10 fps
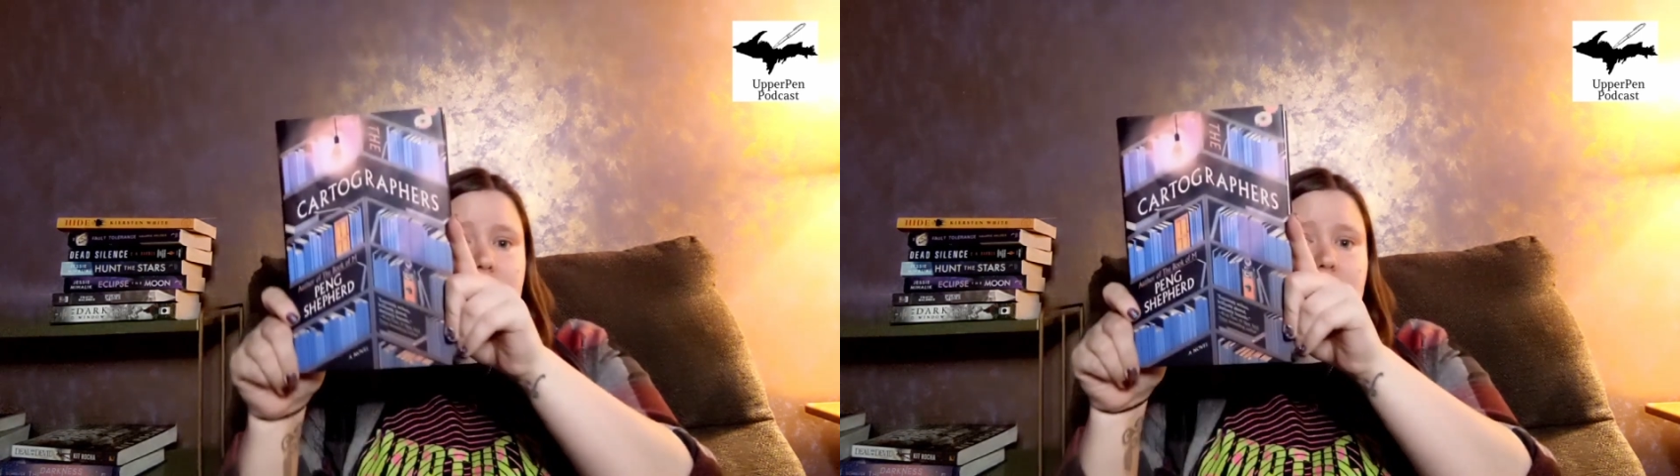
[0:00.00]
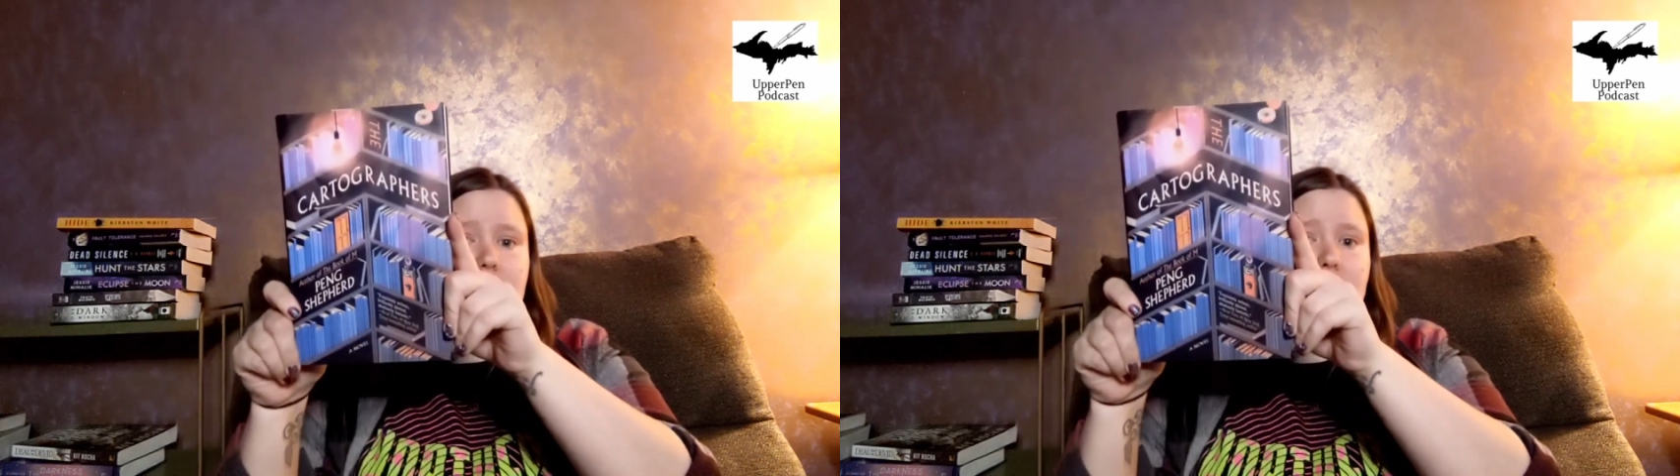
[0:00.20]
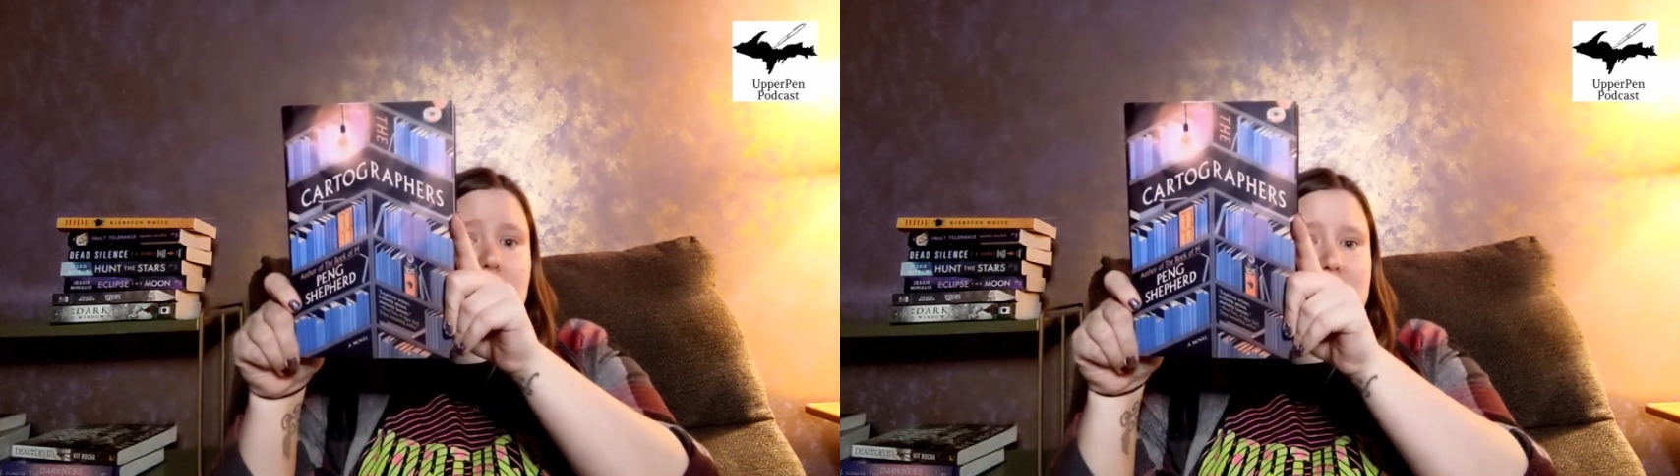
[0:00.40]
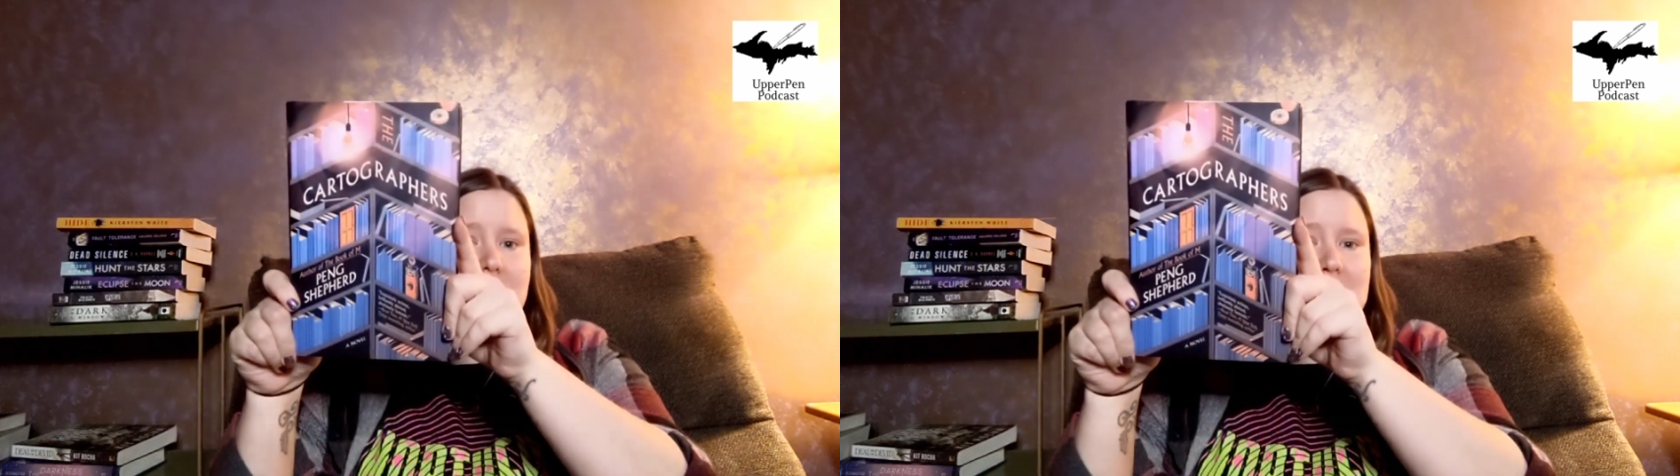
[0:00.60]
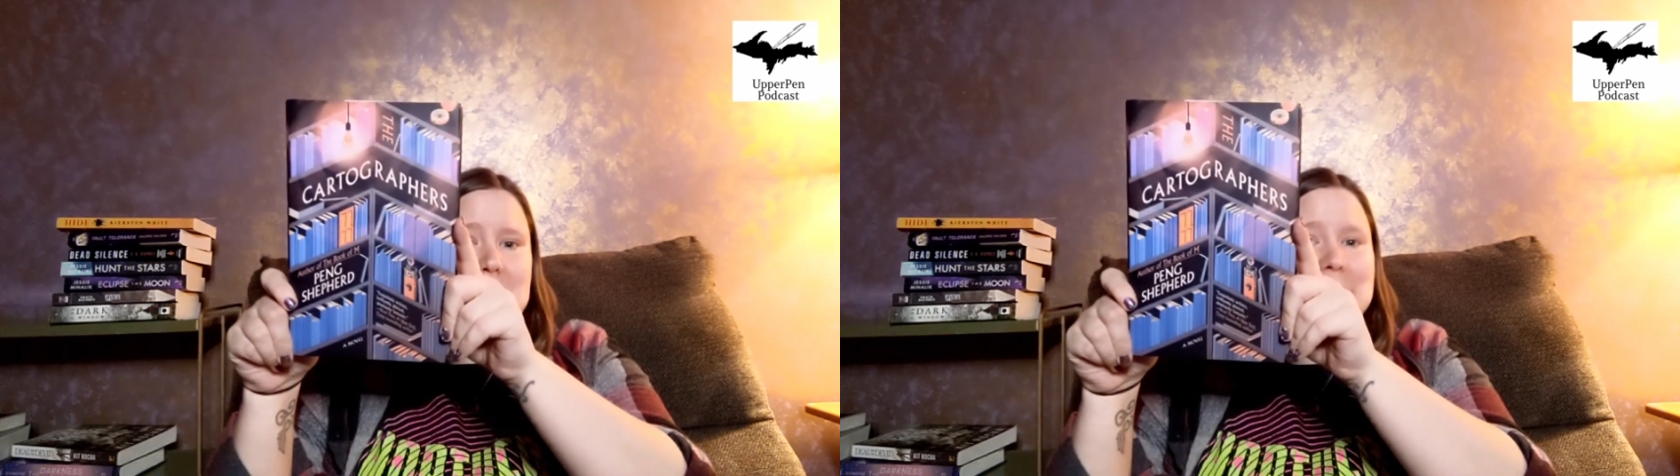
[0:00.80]
The
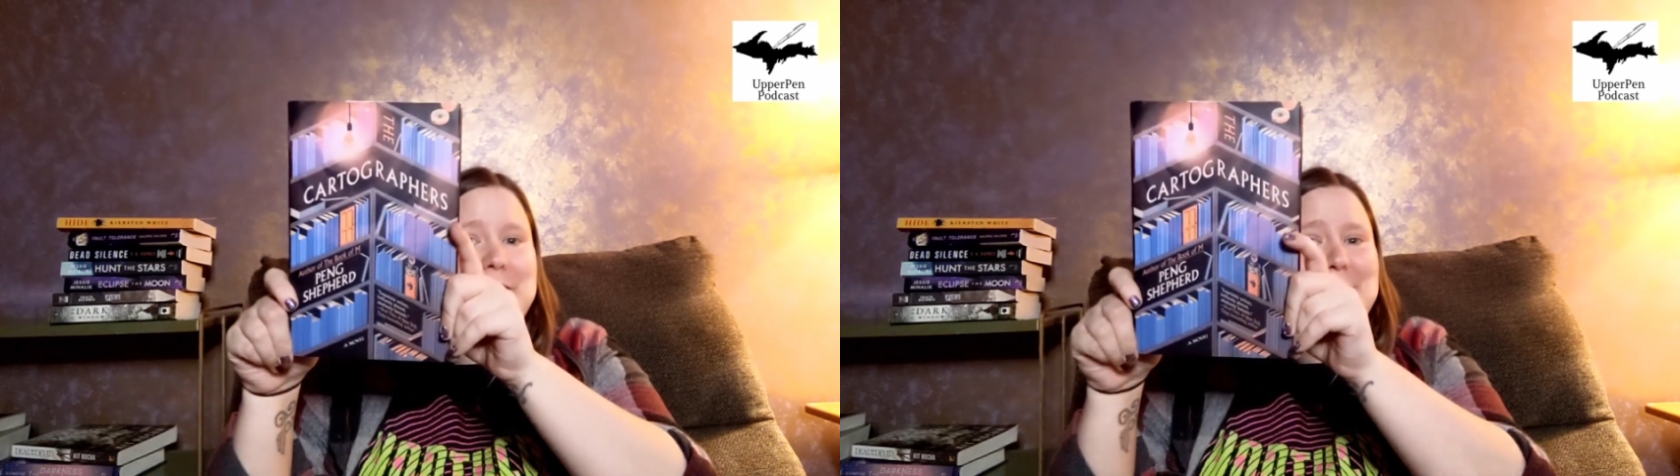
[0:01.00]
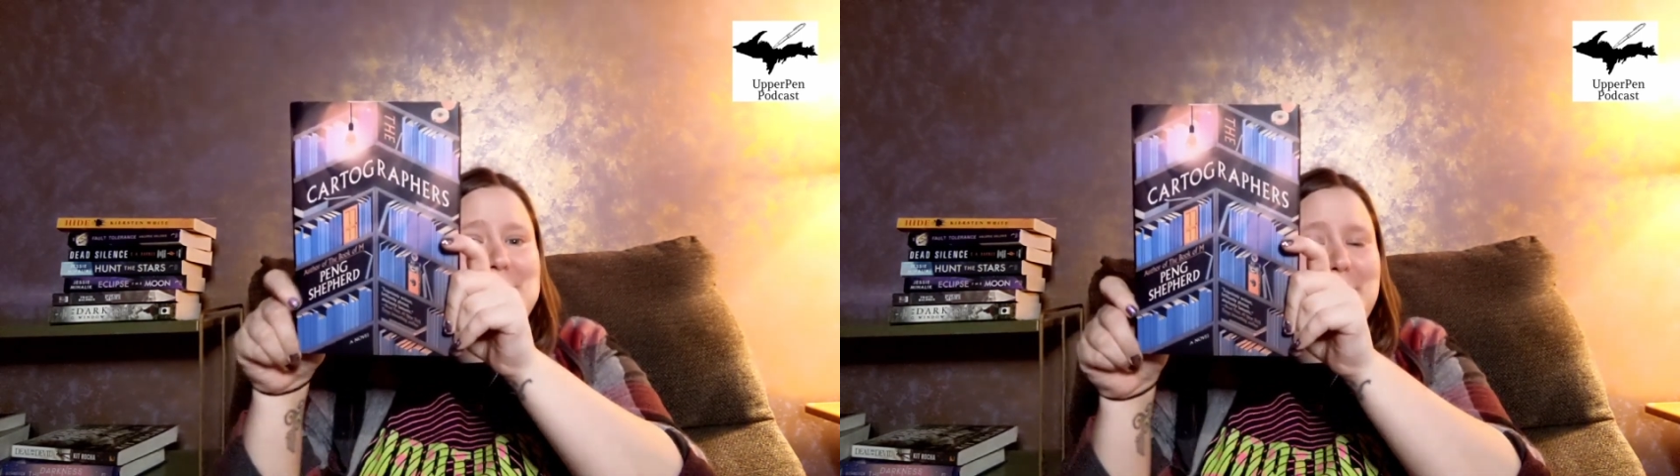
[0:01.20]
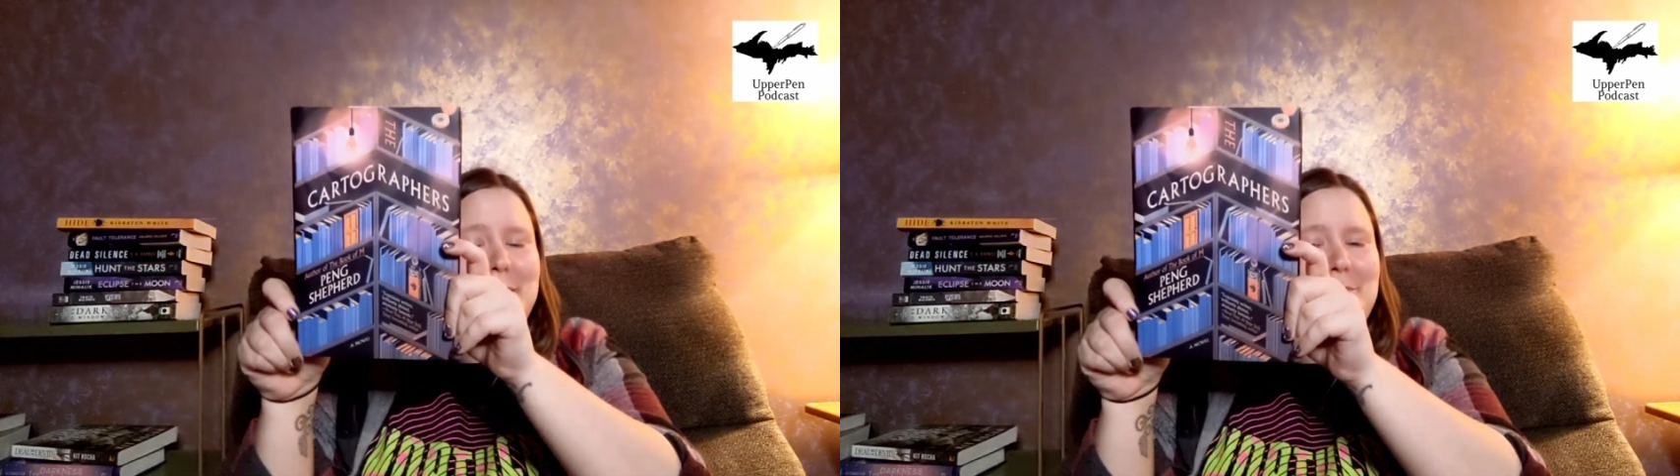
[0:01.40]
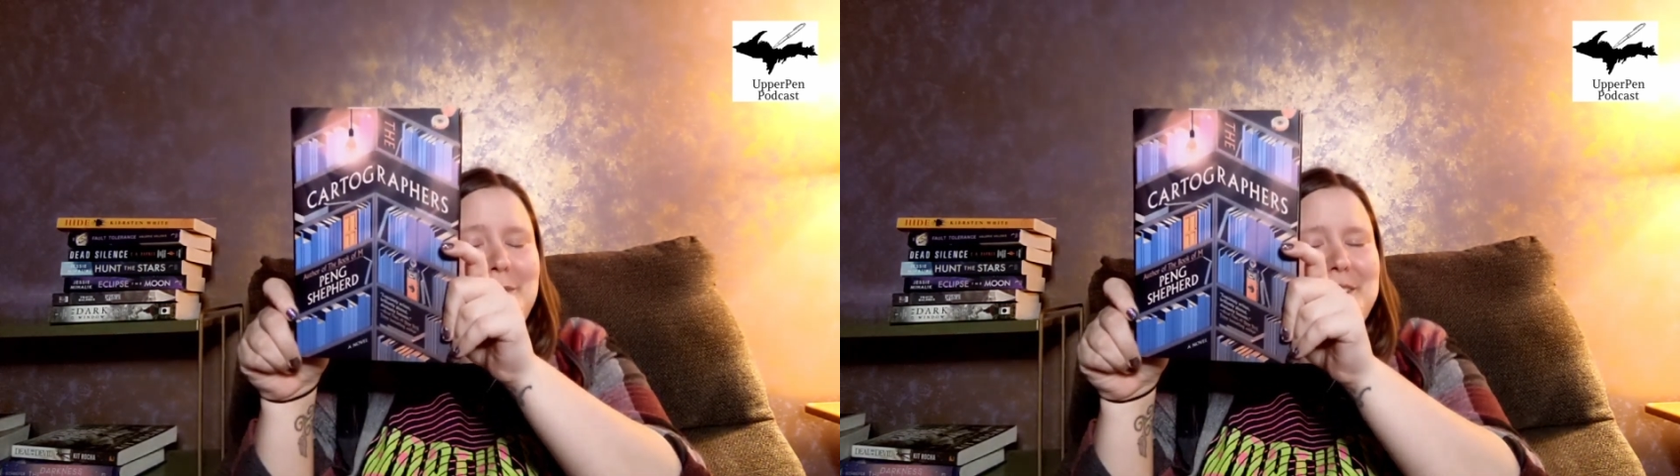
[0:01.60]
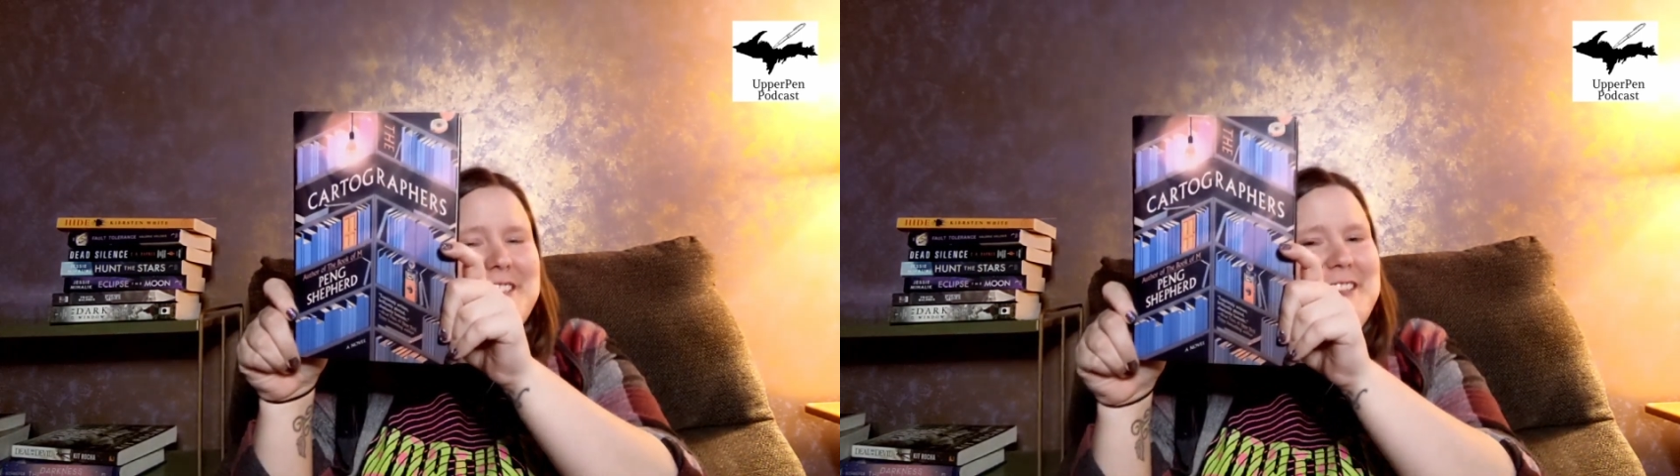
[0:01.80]
Cartographers by
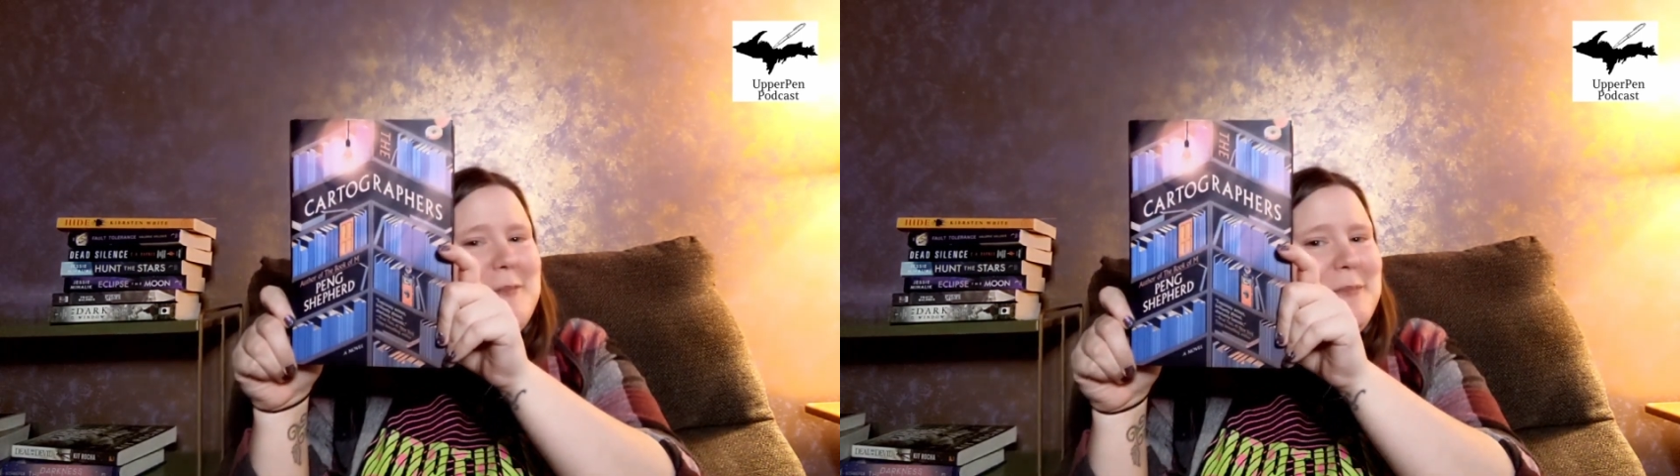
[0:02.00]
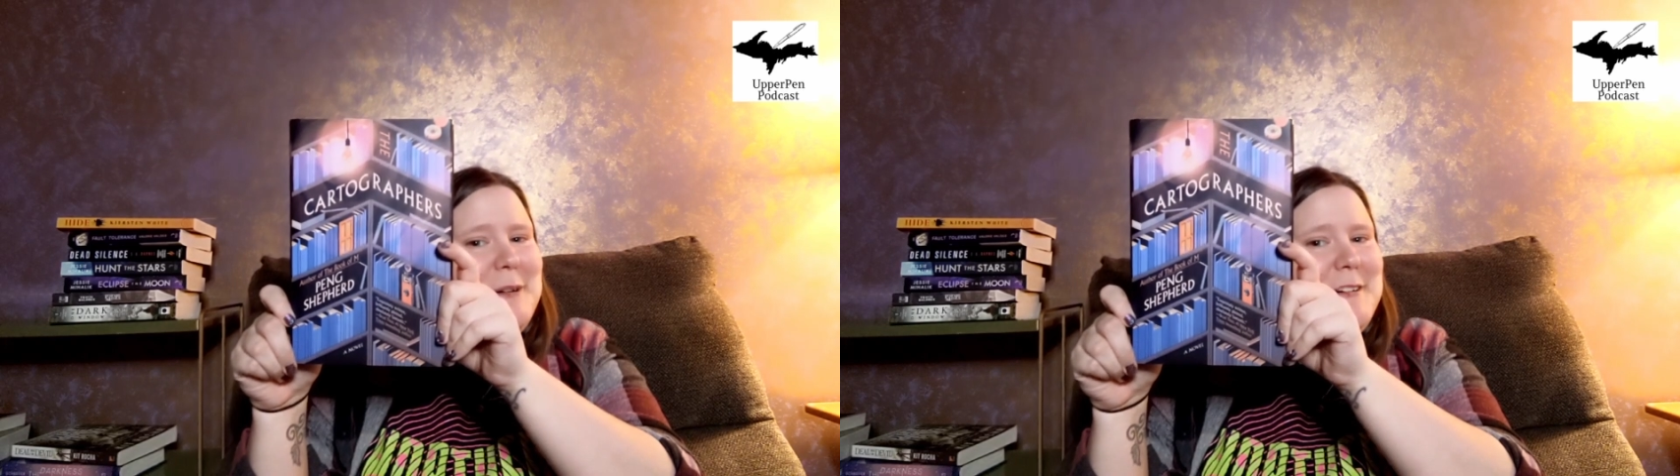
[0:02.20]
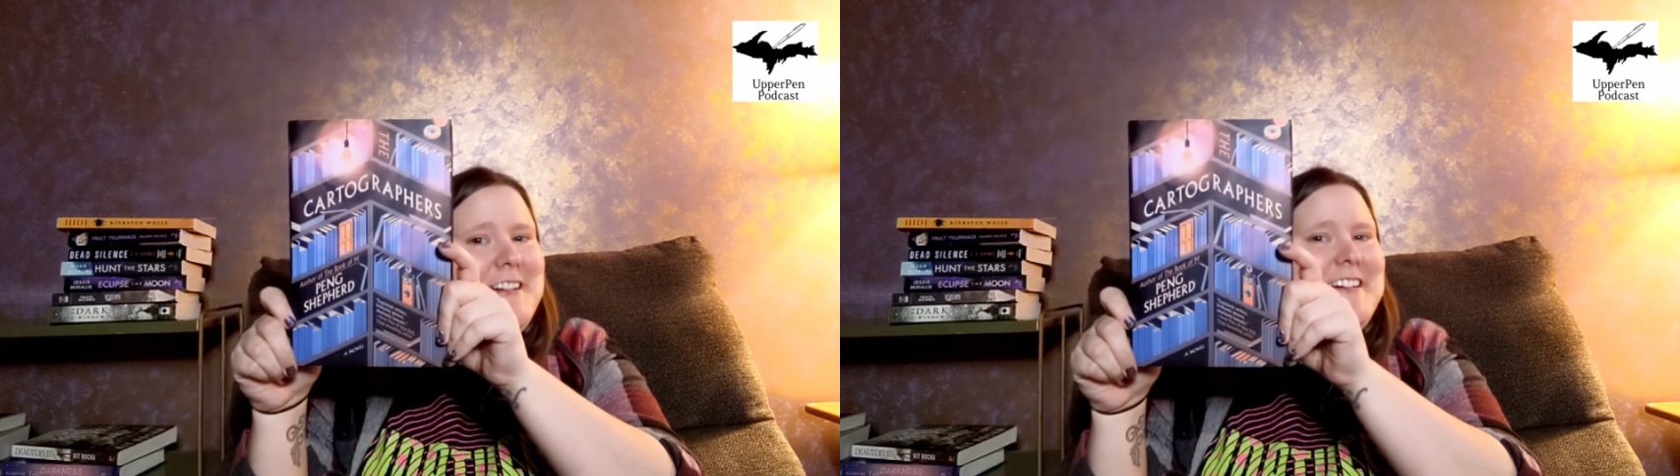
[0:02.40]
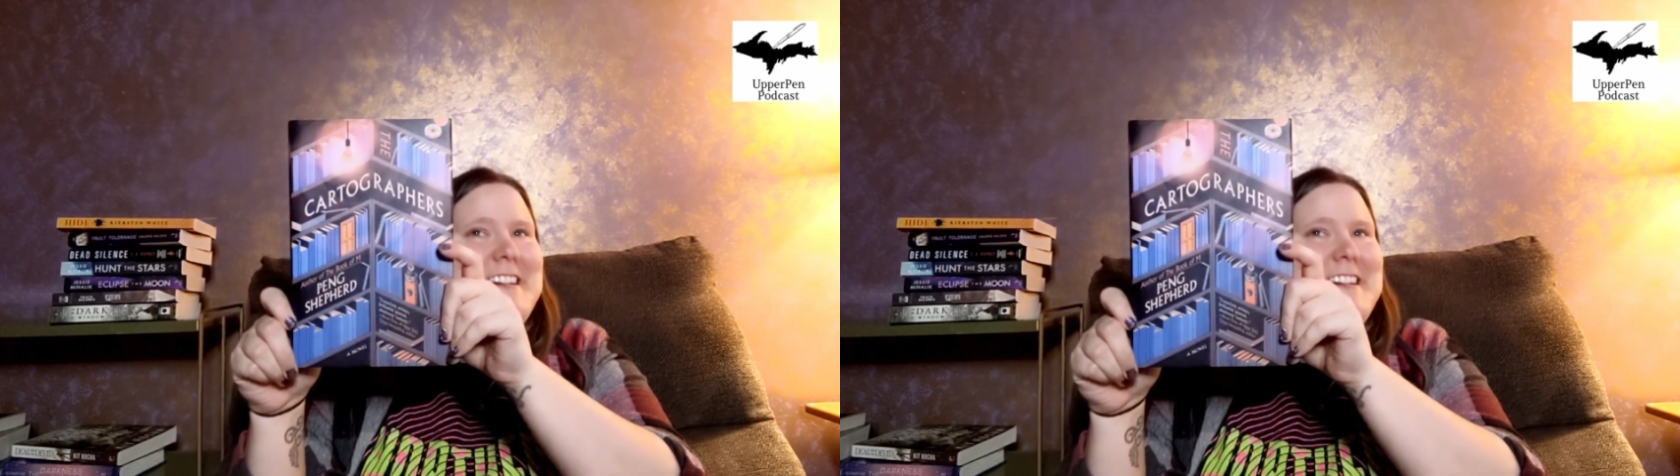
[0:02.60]
Peng Shepherd.